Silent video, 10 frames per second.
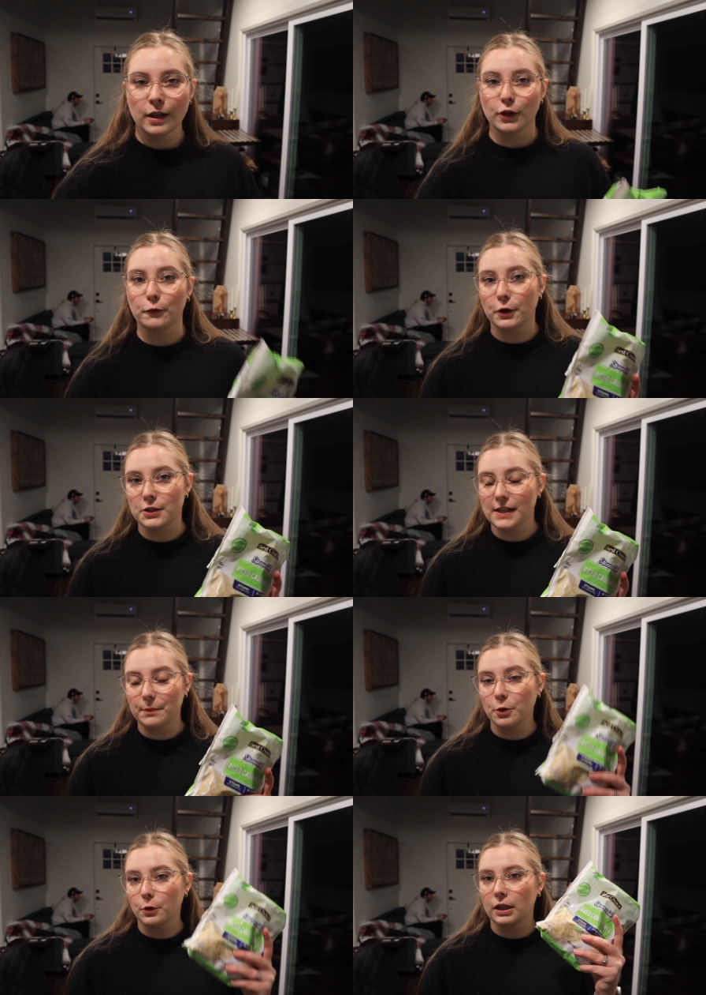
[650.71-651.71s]
The first
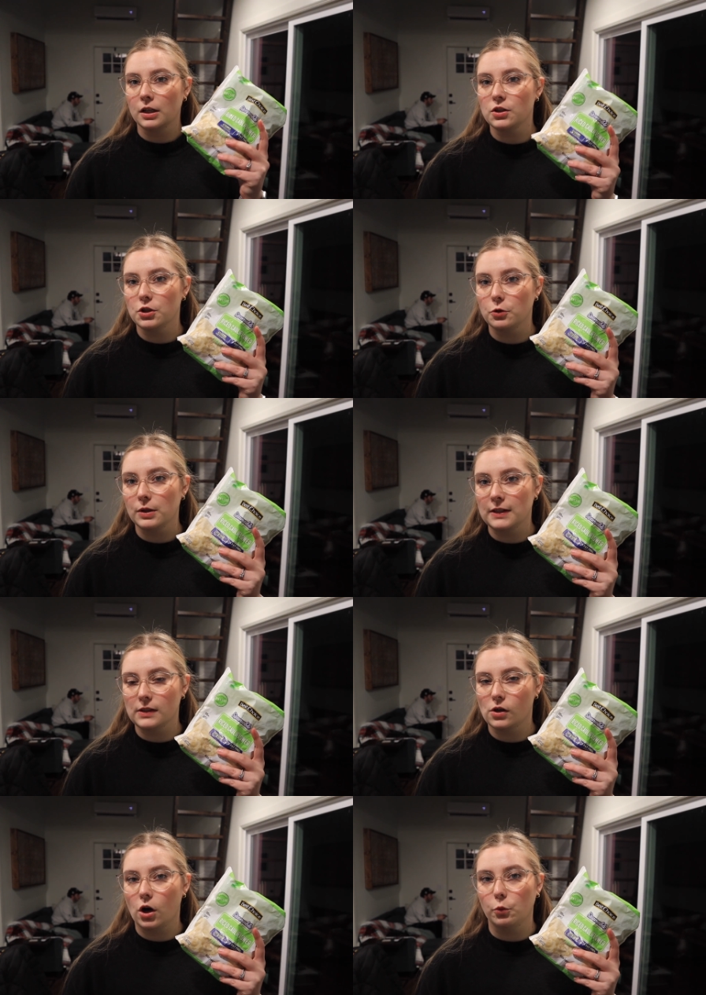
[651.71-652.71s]
step that we're gonna do is
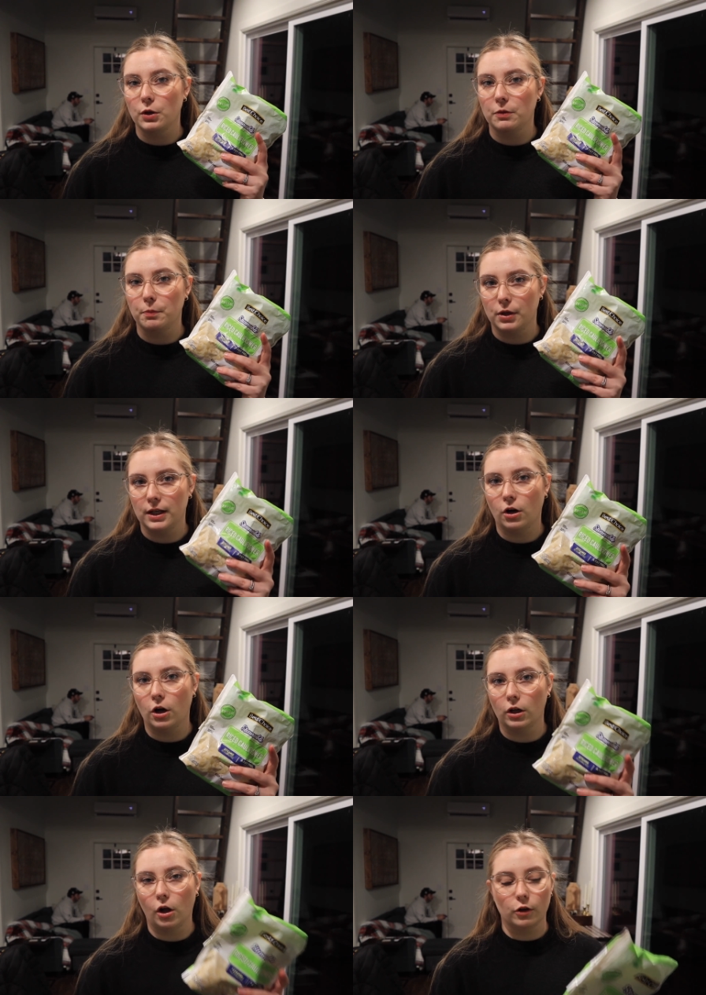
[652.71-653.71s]
start with putting
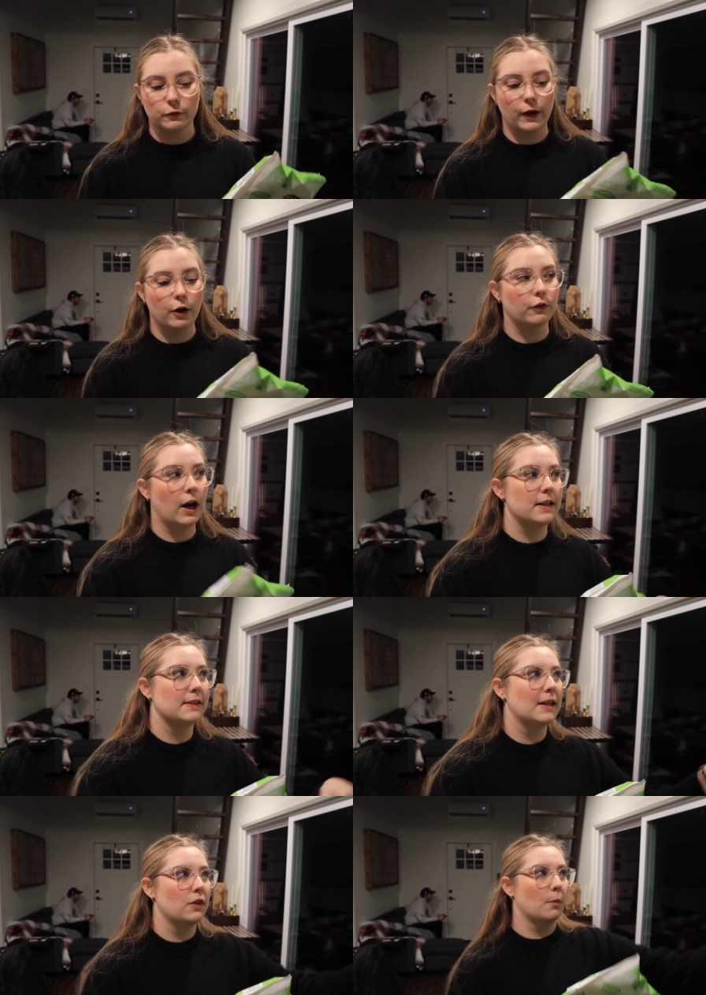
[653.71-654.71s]
our cauliflower
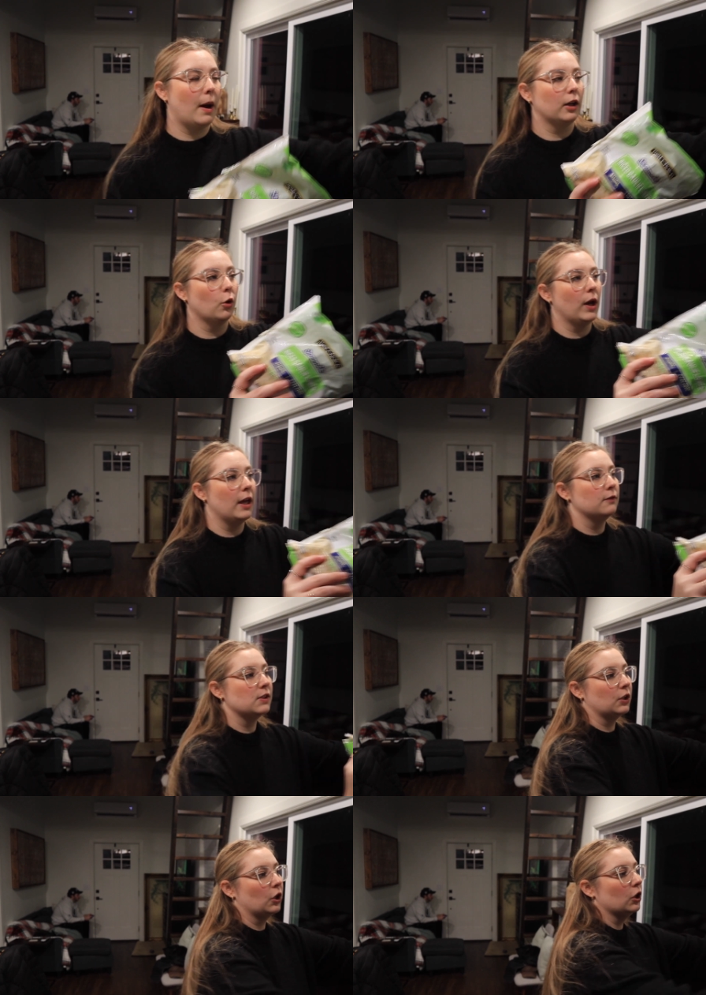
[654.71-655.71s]
rice in the microwave
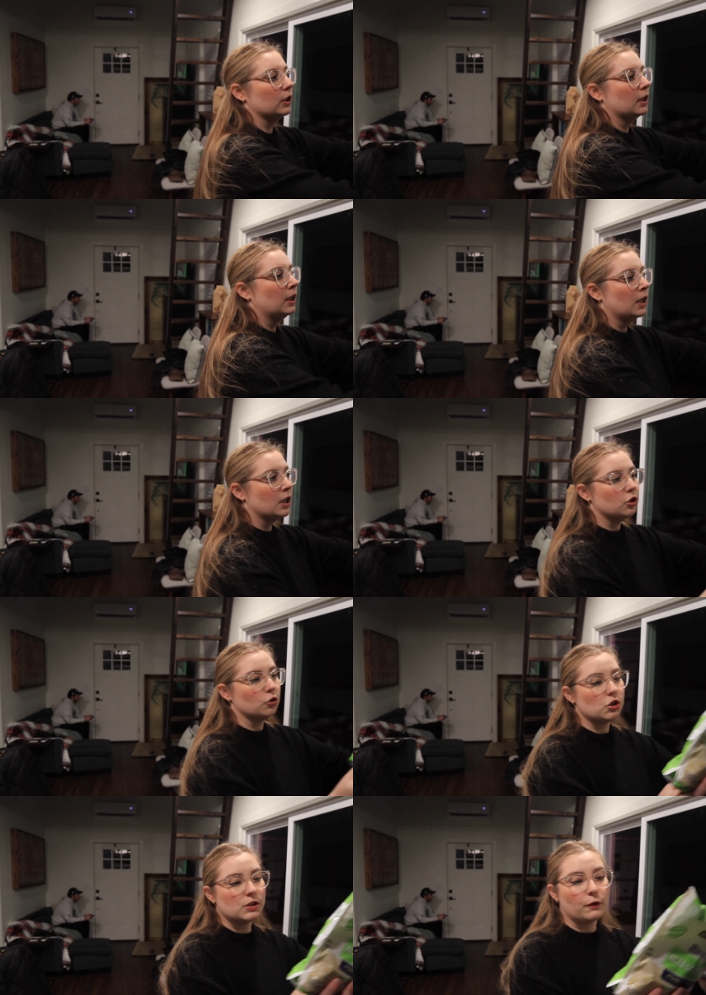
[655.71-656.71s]
to cook.
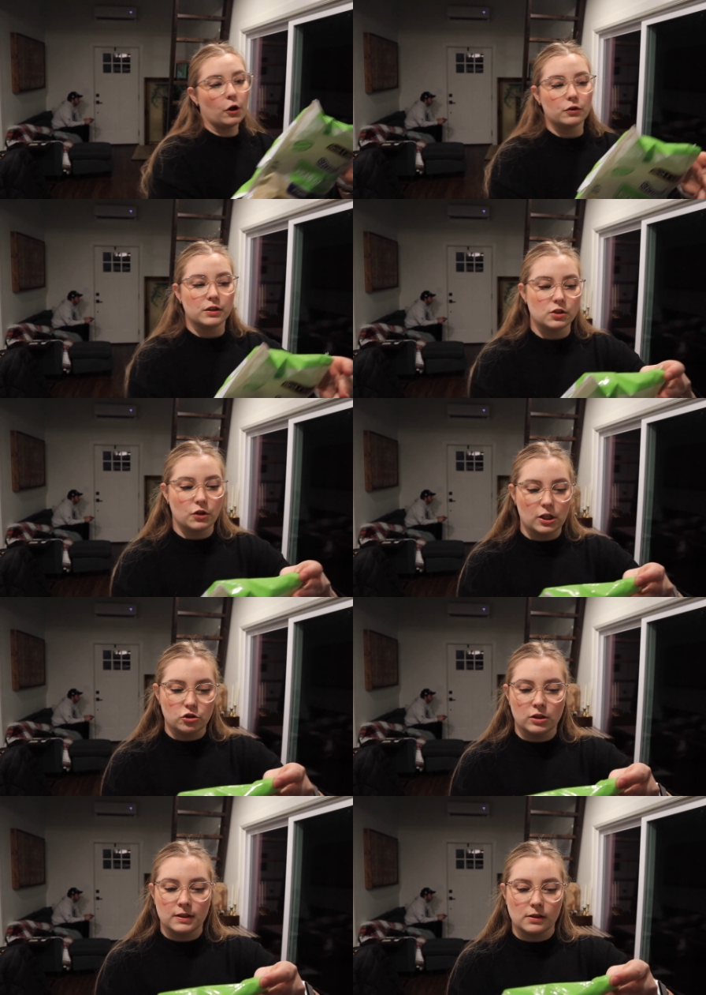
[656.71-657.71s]
You'll just follow the
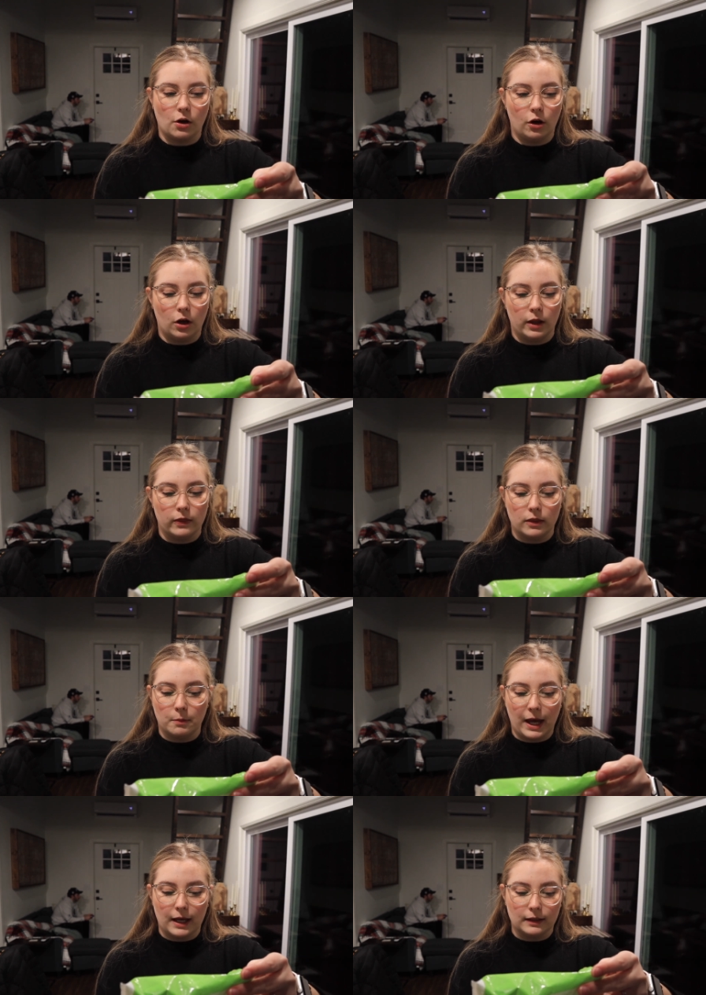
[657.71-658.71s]
directions on the
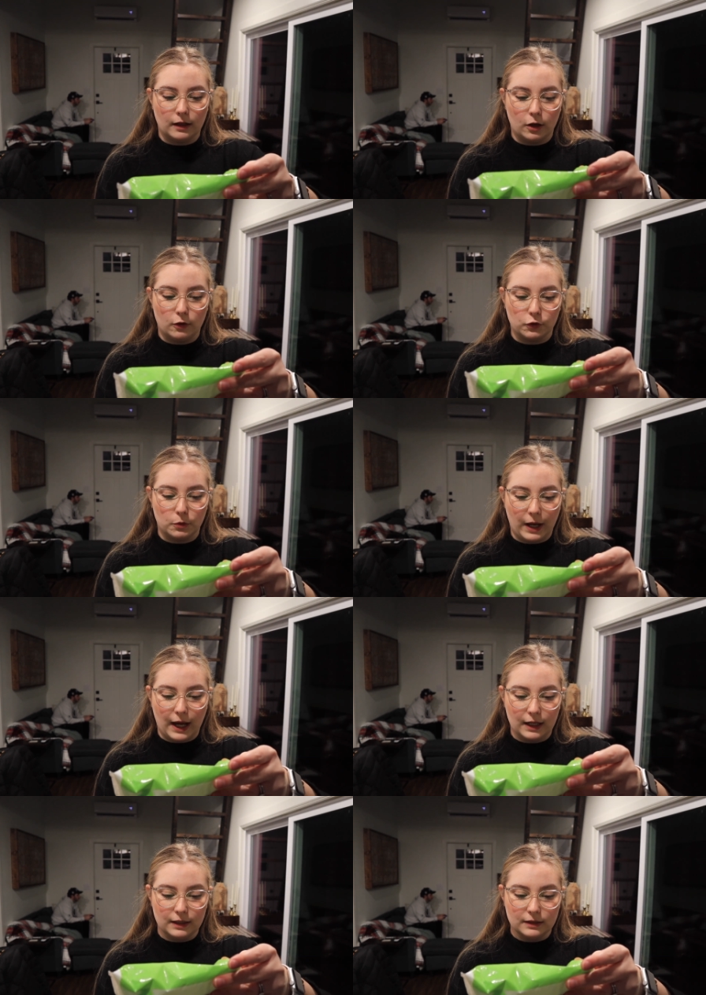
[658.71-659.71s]
back of your
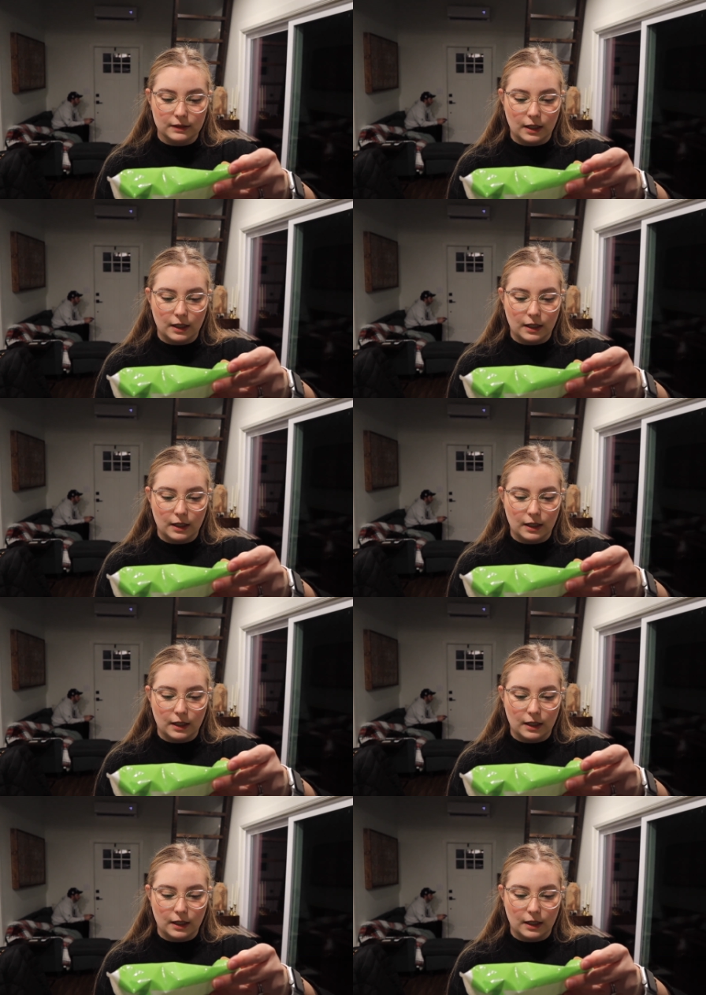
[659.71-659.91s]
bag.